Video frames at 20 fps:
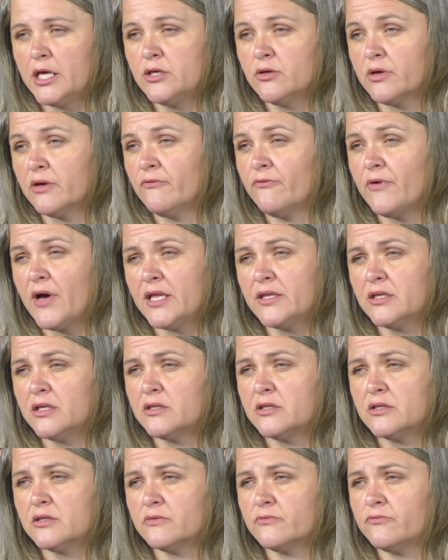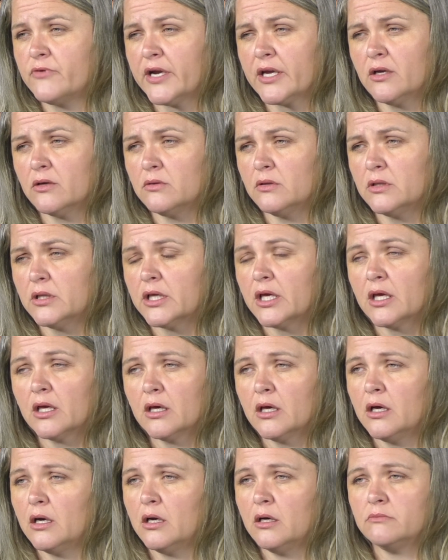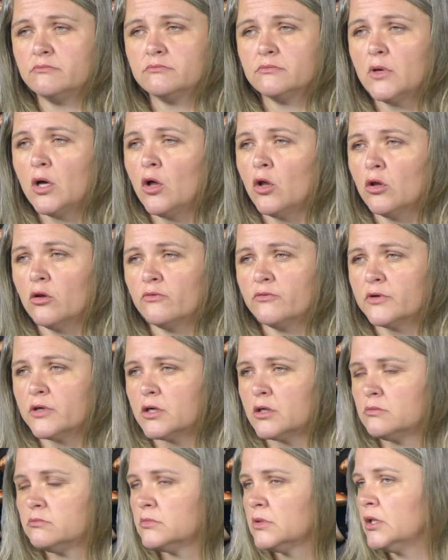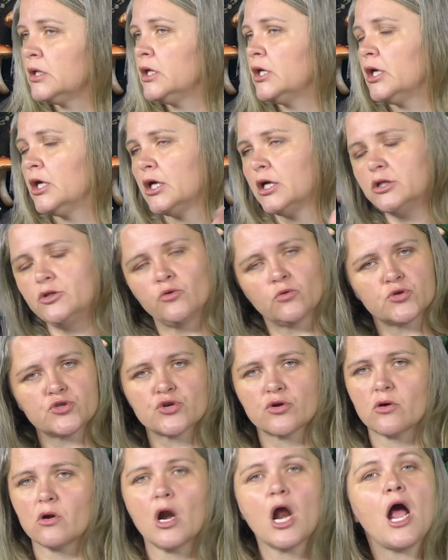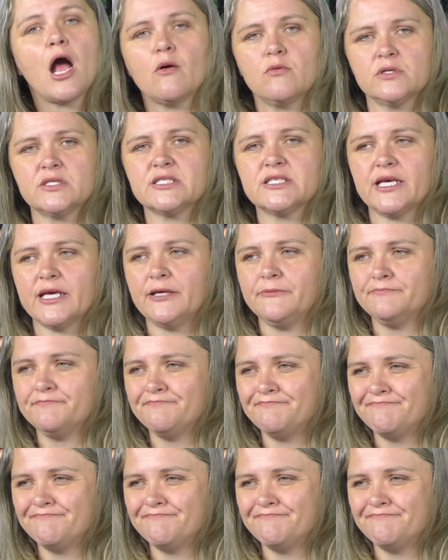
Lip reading: And you can find it regularly all over North Shore, I would say.